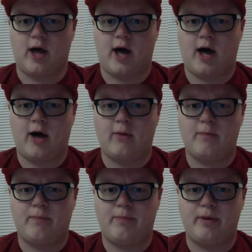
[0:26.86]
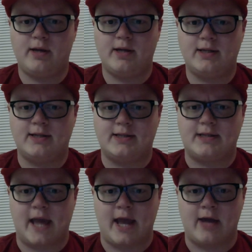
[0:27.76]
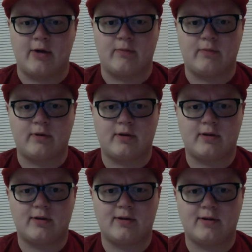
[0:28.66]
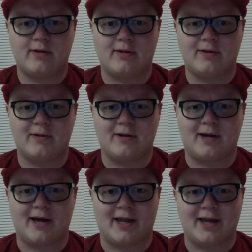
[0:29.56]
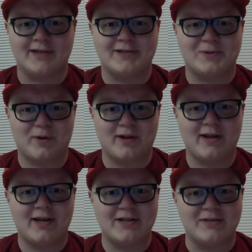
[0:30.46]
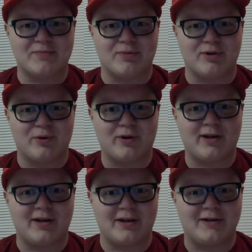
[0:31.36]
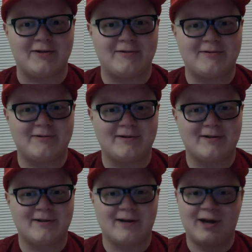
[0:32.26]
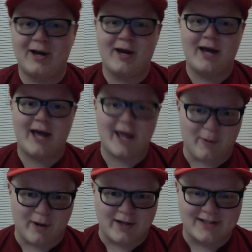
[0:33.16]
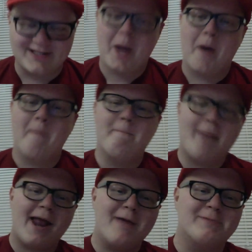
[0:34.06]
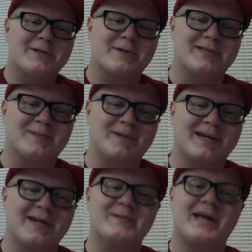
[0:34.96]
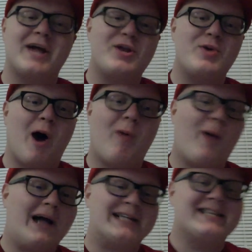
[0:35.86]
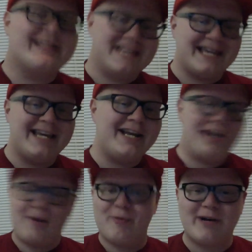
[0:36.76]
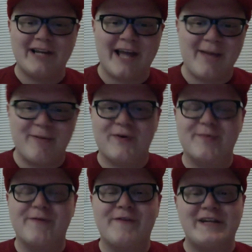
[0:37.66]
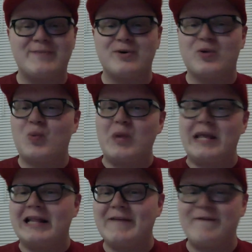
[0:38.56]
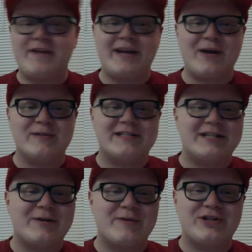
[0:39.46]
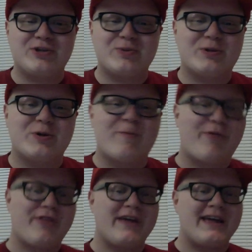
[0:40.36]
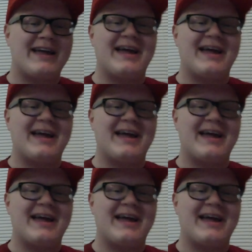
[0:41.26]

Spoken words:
I'll be damned. I guess it really is blue, isn't it? Anyways, my name's Chris Williams, and you are watching the #1 Game Informer Facebook weekly video series YouTube thing.